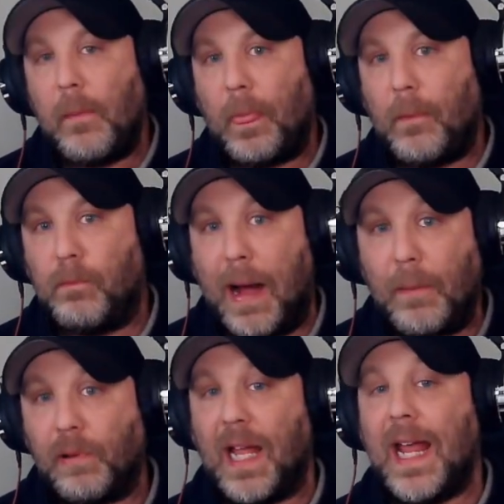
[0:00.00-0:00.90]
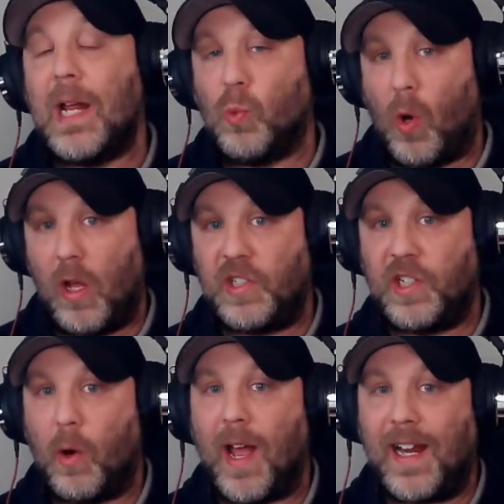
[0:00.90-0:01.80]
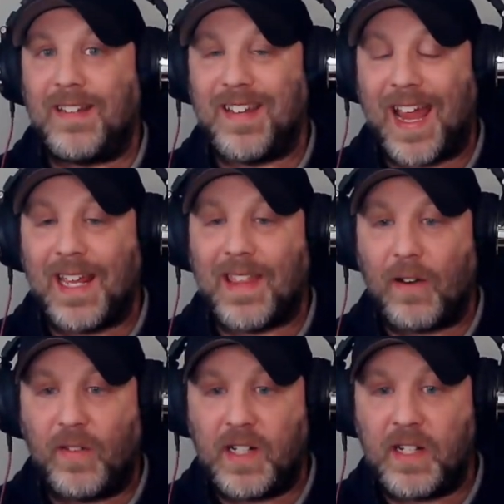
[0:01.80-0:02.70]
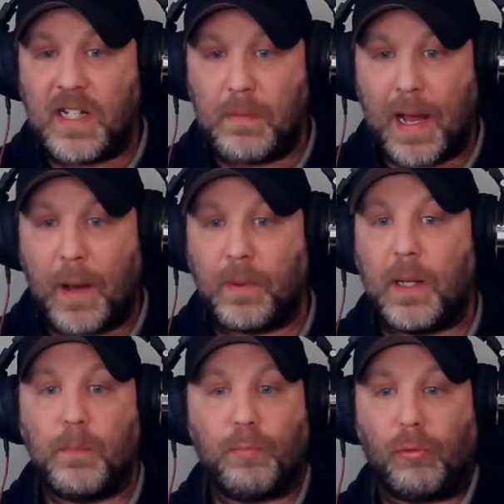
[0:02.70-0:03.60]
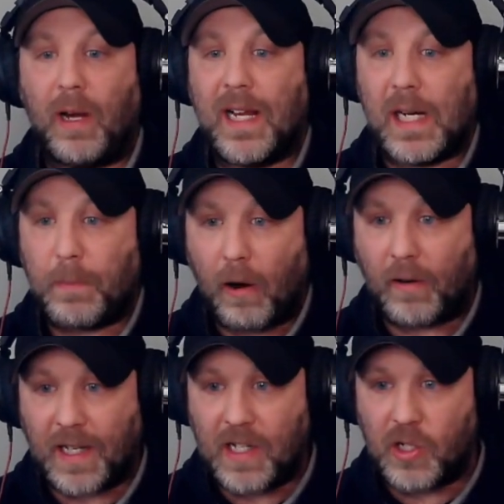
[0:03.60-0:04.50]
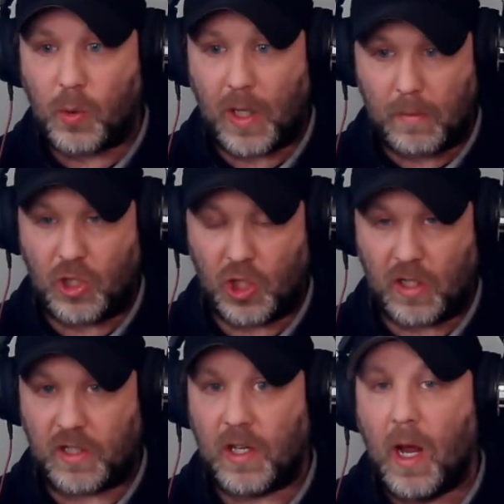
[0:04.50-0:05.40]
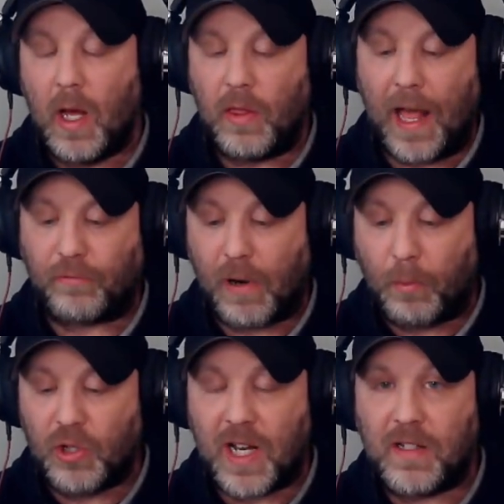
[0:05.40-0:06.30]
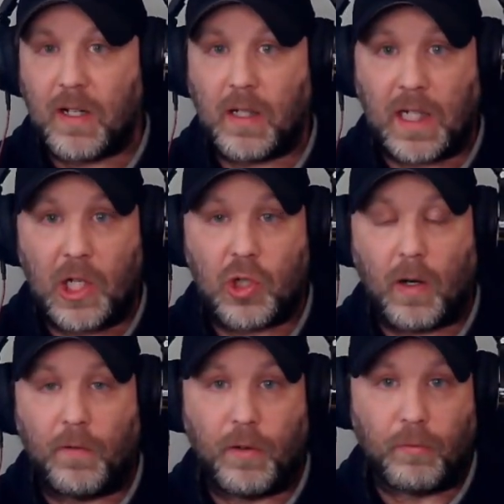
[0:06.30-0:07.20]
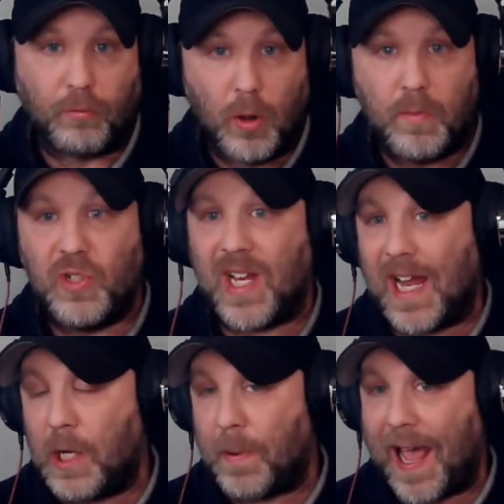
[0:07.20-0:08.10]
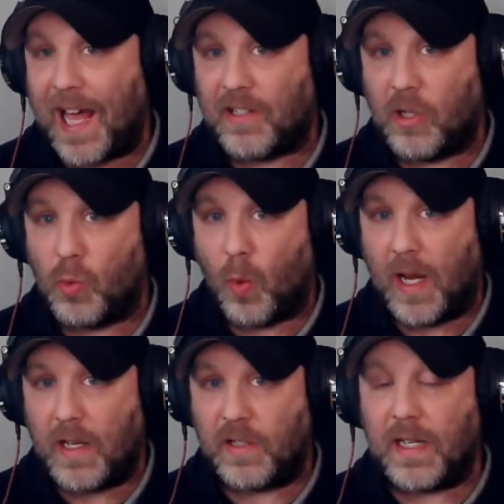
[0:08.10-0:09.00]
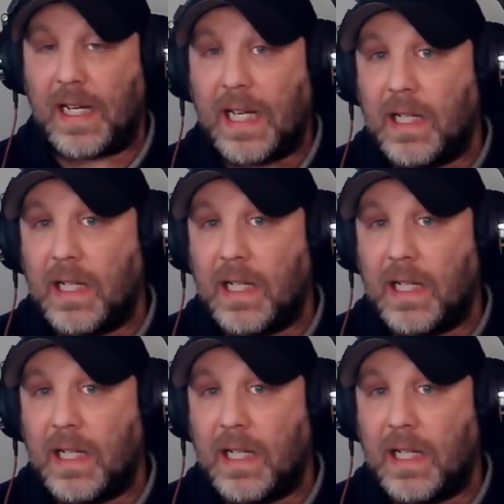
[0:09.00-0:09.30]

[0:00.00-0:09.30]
My plan was to go ahead and take that VTT map, break it apart into images that represented each of the rooms and passageways in